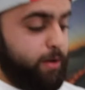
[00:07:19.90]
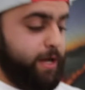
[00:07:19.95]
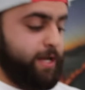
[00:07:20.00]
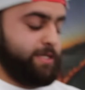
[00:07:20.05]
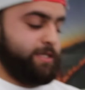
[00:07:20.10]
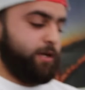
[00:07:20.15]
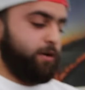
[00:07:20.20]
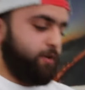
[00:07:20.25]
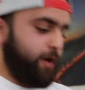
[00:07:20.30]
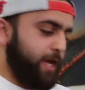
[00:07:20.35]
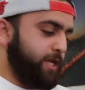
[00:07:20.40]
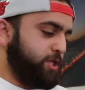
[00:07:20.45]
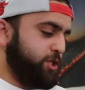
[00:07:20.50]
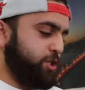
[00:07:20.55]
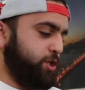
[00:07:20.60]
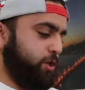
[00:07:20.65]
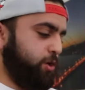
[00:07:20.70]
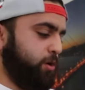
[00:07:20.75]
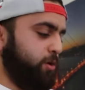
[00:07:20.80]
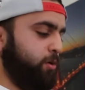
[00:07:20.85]
But it's a great
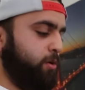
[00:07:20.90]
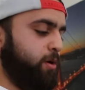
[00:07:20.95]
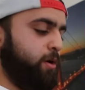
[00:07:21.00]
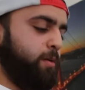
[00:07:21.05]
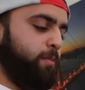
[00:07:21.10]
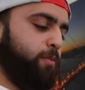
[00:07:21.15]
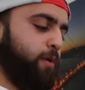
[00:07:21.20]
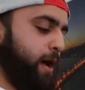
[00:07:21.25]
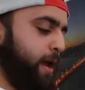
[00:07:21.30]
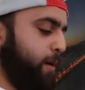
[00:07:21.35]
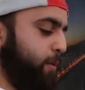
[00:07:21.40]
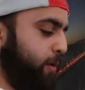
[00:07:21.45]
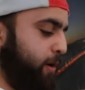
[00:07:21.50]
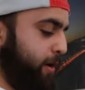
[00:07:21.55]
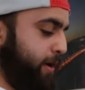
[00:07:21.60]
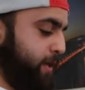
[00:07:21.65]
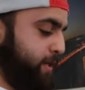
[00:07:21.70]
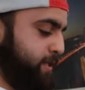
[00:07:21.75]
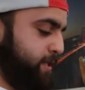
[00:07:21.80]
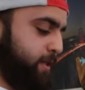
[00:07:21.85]
shoe. Bred
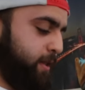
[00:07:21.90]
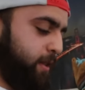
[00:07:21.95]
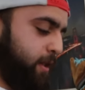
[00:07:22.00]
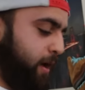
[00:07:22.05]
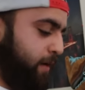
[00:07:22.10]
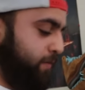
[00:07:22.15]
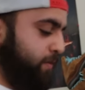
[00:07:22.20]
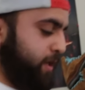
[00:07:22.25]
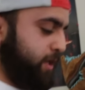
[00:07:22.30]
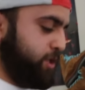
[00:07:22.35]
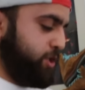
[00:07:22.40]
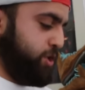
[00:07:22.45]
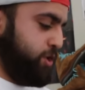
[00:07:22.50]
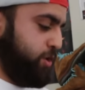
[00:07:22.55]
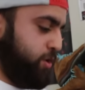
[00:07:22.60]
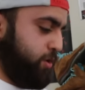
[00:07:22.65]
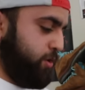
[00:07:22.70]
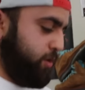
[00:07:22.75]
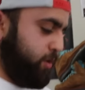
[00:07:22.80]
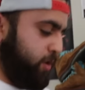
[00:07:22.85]
ones. Love this
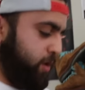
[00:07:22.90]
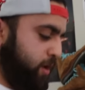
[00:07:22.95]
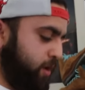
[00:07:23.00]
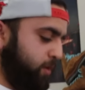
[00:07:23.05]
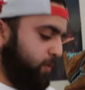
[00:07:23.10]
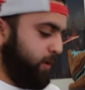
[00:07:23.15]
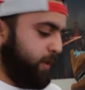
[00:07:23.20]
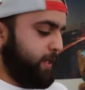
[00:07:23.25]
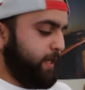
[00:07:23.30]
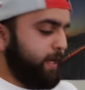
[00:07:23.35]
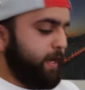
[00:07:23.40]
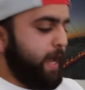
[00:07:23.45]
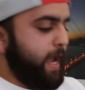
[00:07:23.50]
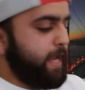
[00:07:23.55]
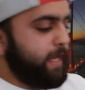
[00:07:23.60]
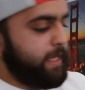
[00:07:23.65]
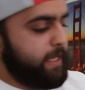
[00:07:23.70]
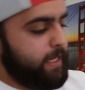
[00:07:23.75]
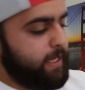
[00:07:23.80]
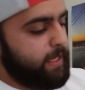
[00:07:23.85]
shoe with the
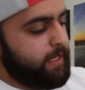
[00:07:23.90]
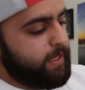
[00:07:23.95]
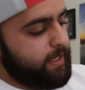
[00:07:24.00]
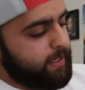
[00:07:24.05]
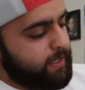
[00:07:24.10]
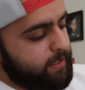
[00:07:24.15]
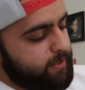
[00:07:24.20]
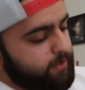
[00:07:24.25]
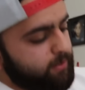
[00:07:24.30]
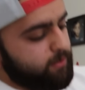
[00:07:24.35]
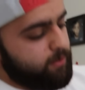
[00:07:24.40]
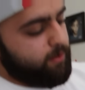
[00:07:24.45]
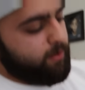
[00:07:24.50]
Nike. You